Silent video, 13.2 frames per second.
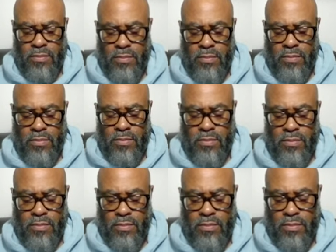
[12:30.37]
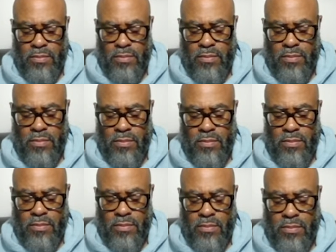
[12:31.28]

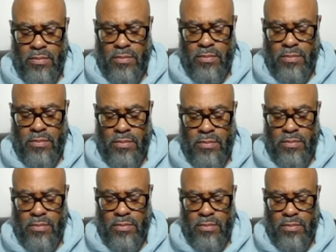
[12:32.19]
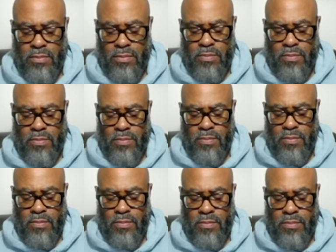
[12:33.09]

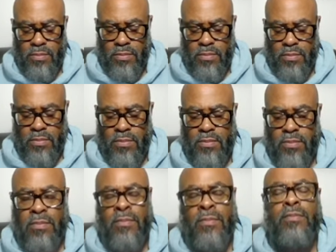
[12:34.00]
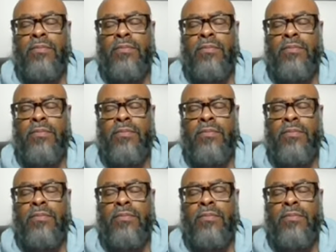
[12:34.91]
This person isn't speaking.